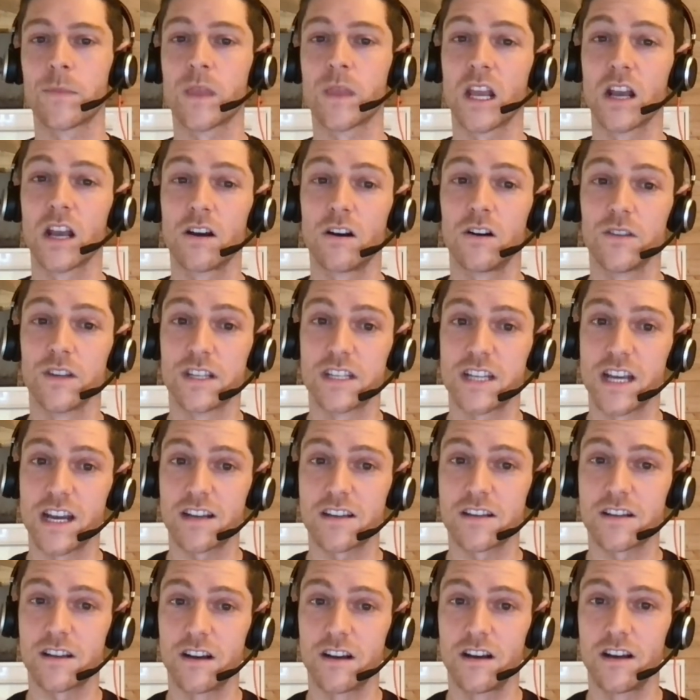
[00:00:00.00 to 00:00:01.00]
On the
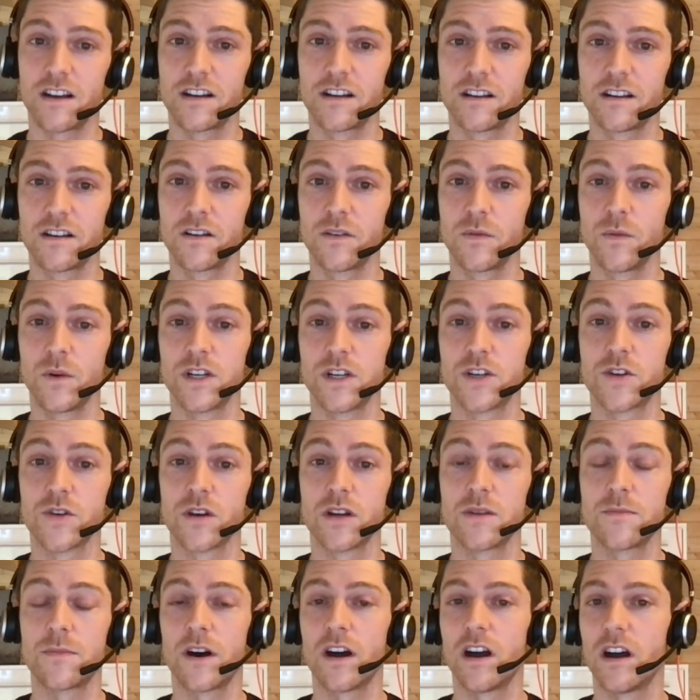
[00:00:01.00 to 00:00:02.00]
tech side, we're
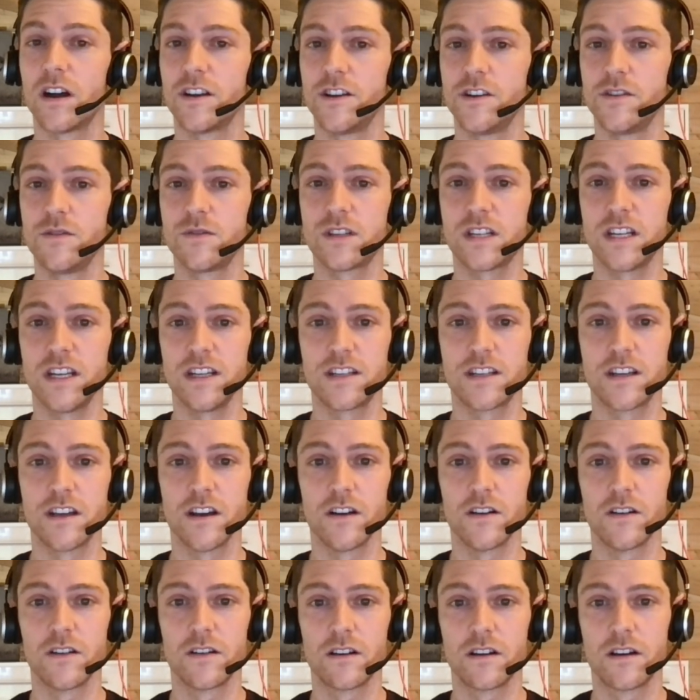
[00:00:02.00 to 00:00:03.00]
joined by our new
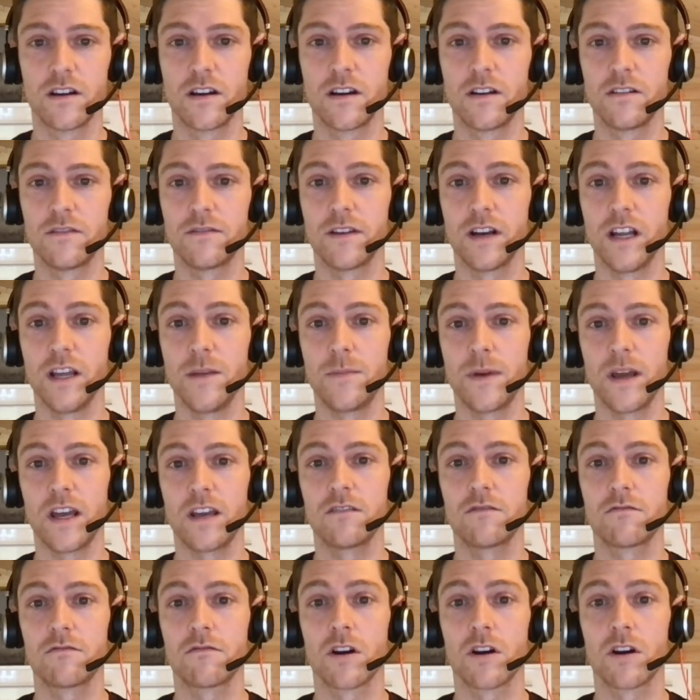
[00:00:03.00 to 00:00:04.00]
CTO,
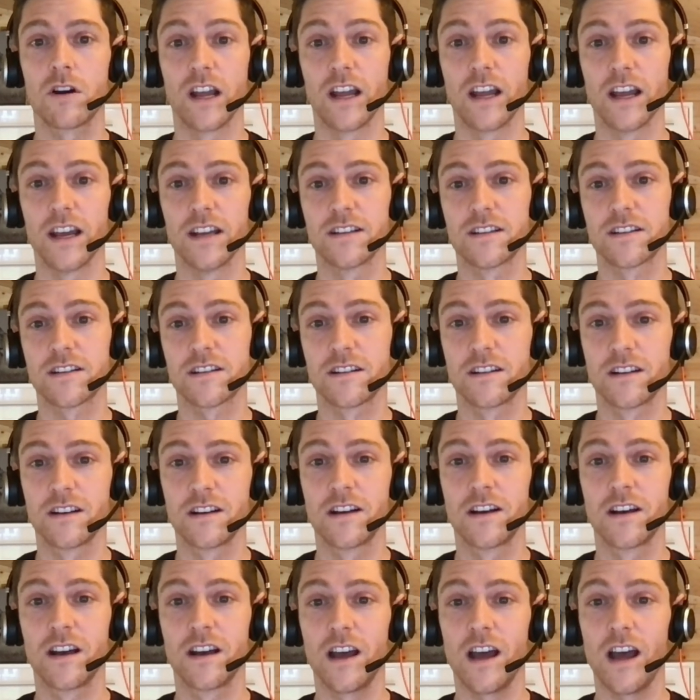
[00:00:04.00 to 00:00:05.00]
Felipe Rodriguez,
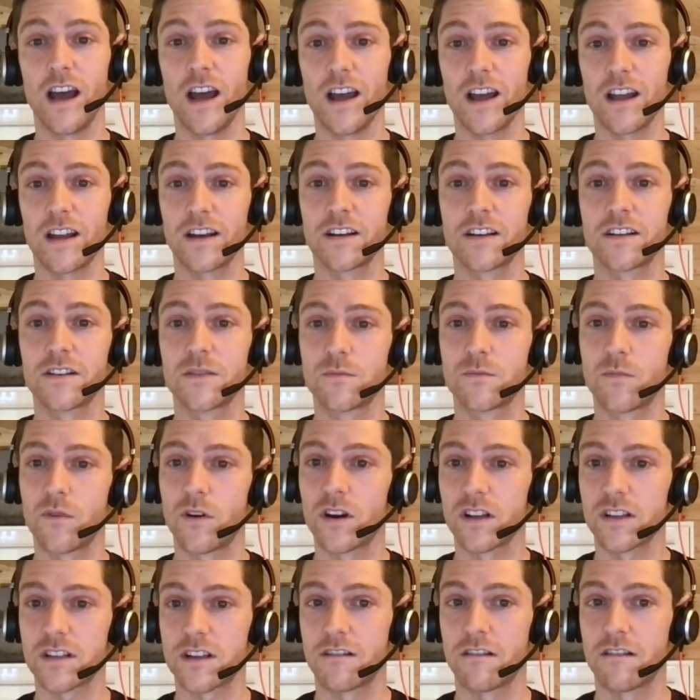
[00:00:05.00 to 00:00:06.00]
and
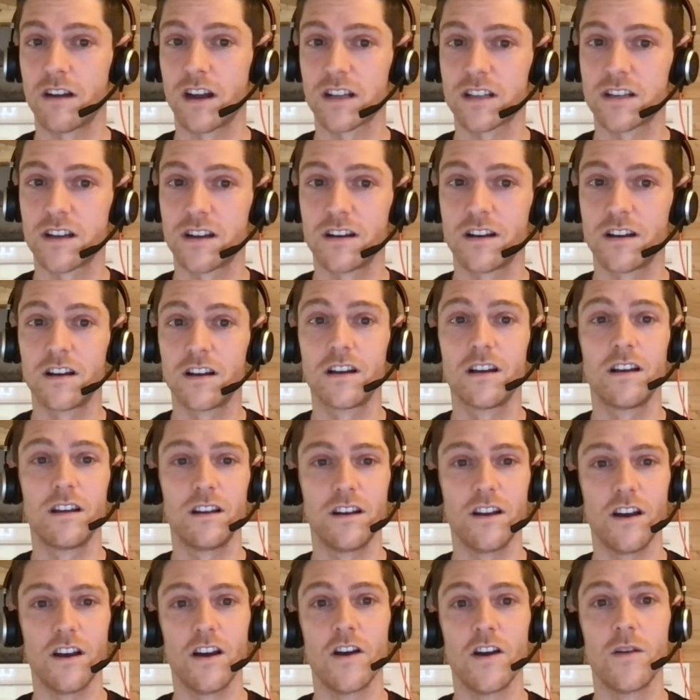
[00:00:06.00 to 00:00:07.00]
Product Director,
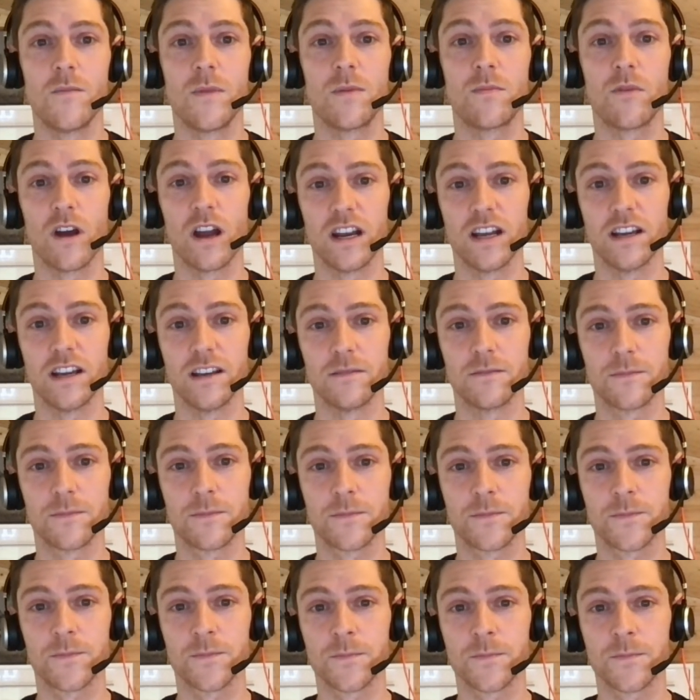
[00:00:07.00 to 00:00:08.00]
Naomi Brady.
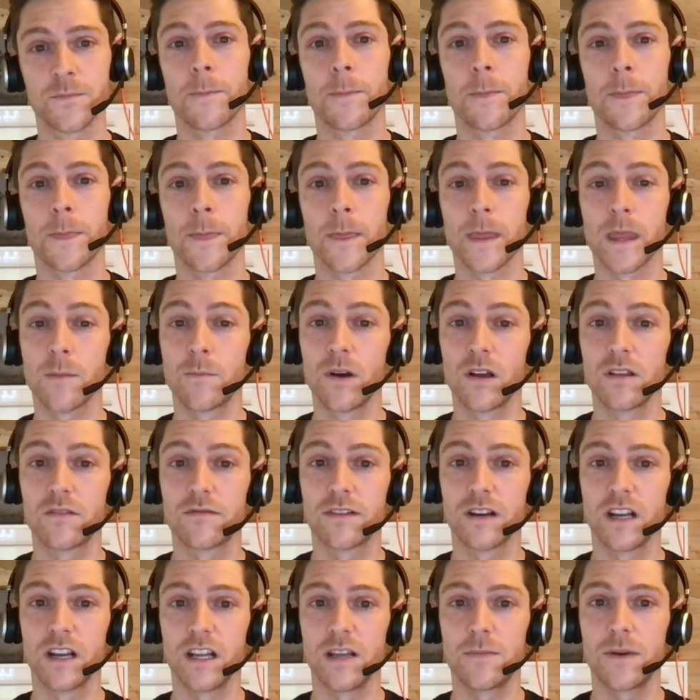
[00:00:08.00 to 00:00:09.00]
Both
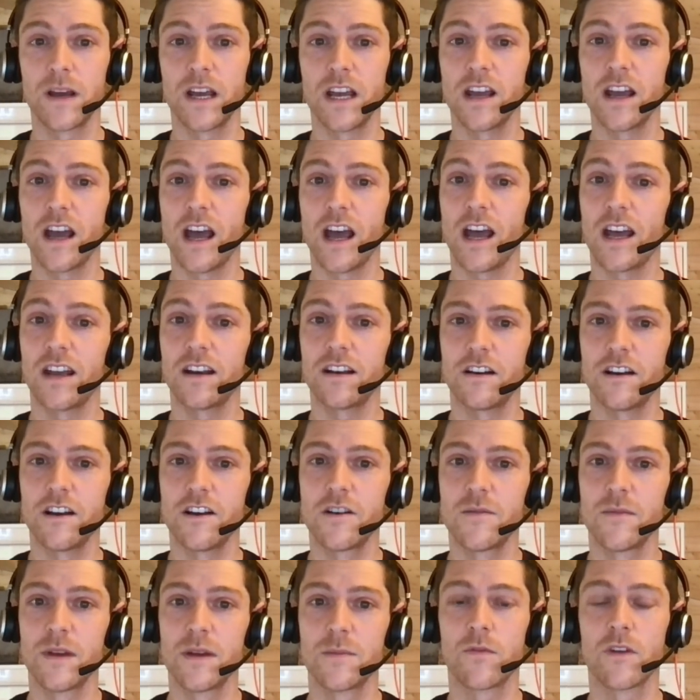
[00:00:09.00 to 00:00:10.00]
Felipe and
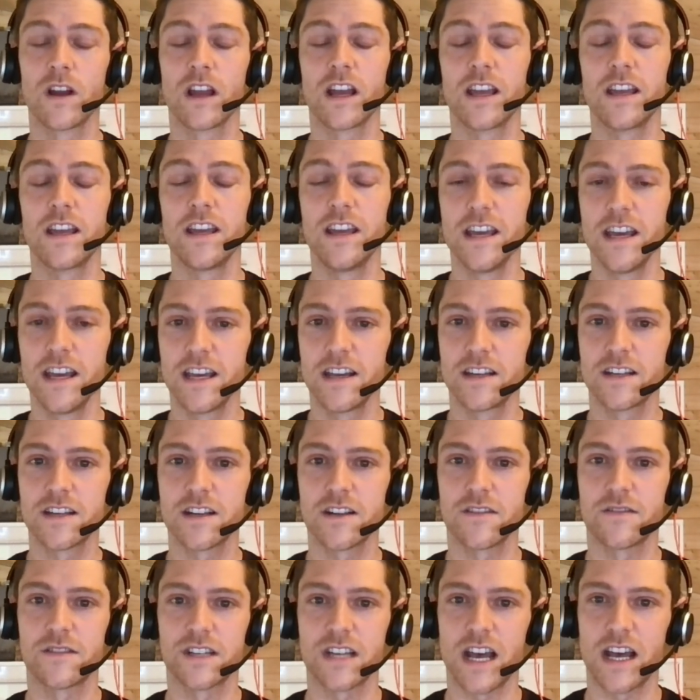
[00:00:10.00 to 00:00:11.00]
Naomi bring years
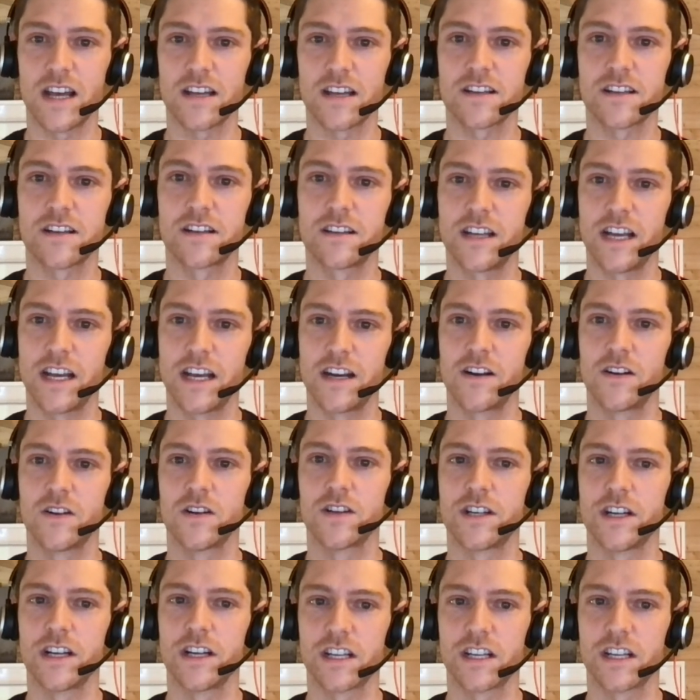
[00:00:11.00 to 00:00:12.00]
of SaaS
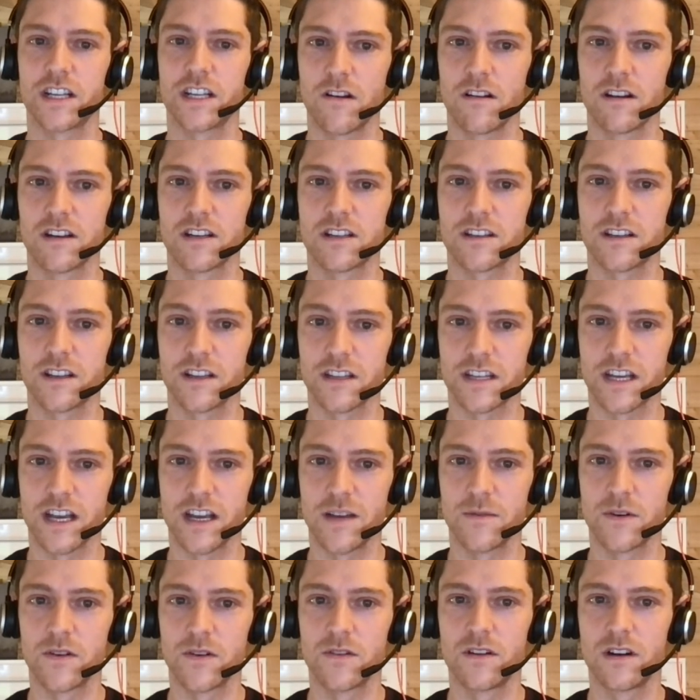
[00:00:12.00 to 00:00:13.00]
technology experience to the
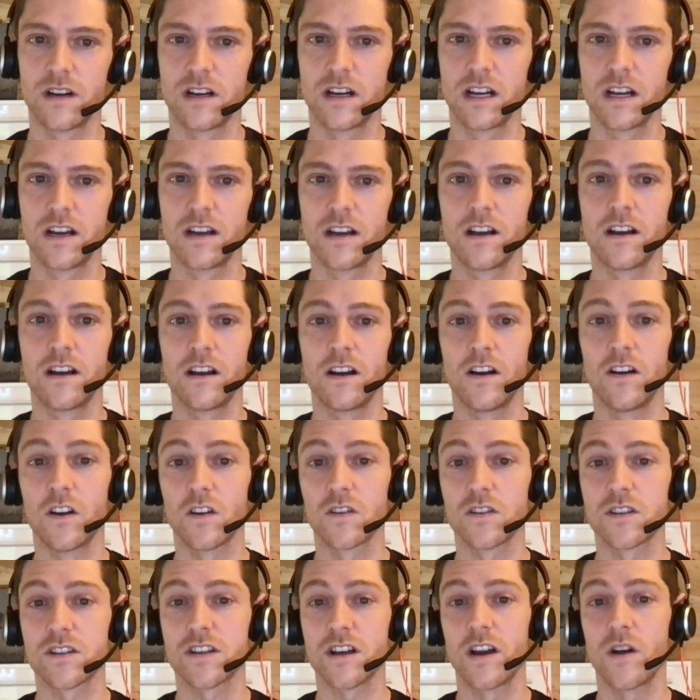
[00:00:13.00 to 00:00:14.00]
table,
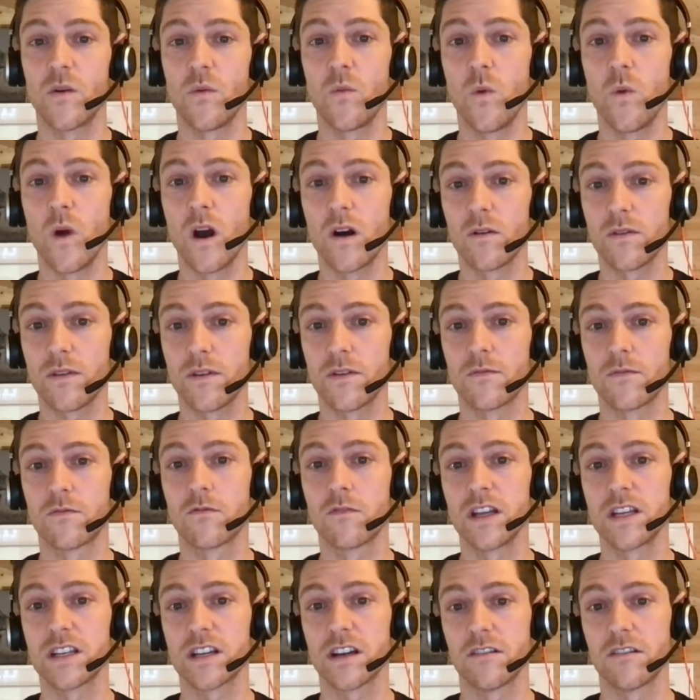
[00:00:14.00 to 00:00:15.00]
alongside a wealth of
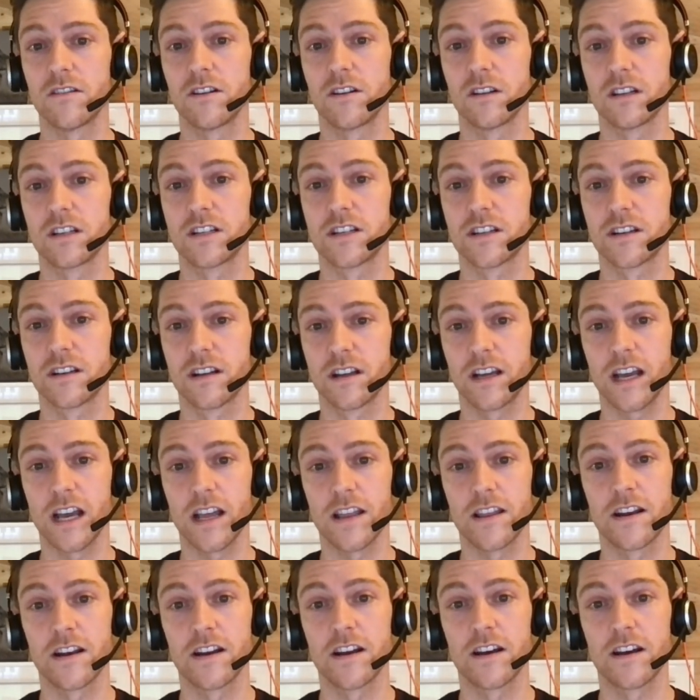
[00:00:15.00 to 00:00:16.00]
retail knowledge
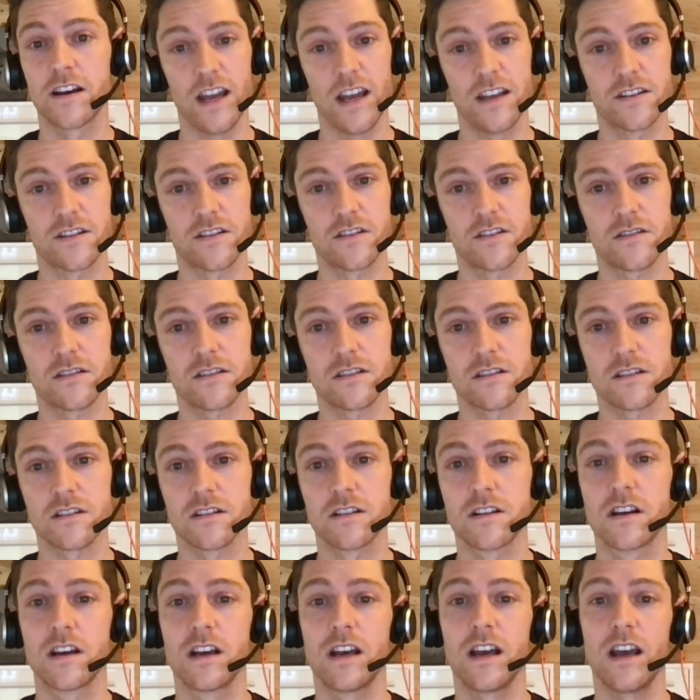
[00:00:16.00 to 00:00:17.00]
gathered at ASOS
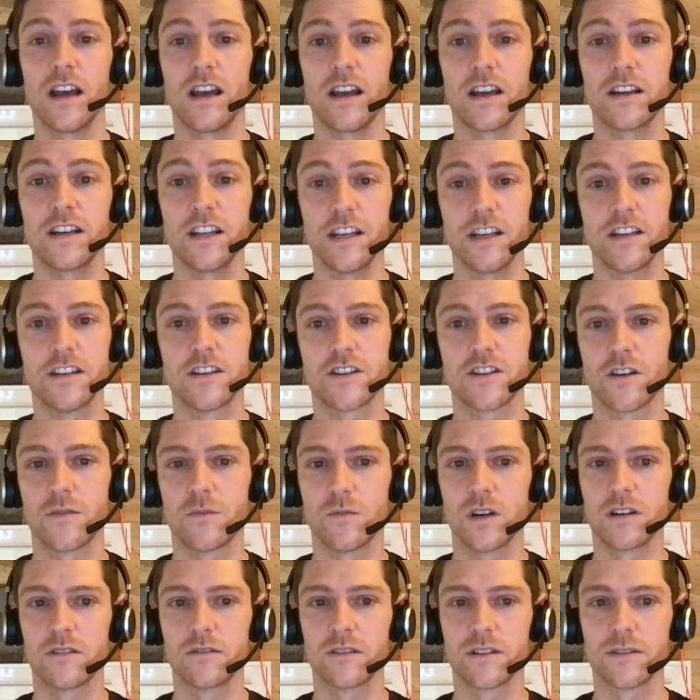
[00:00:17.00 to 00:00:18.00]
and eShop
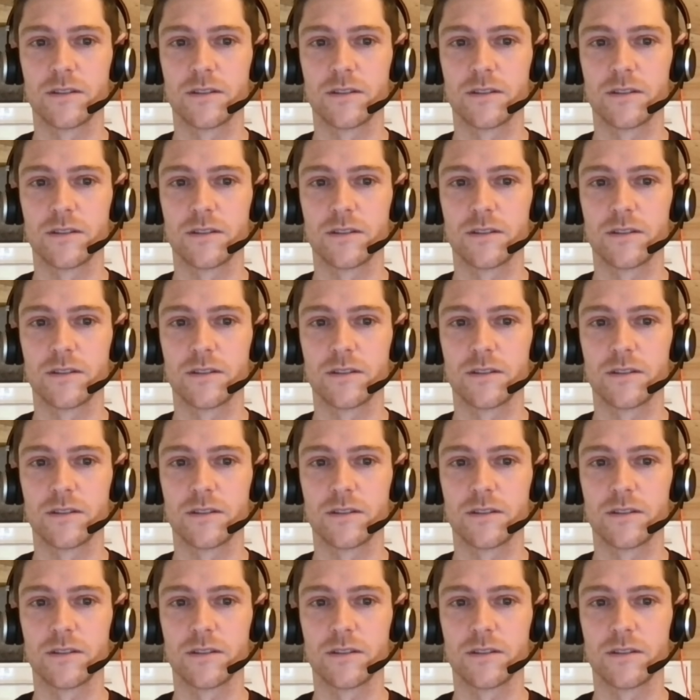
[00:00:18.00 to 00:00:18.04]
World.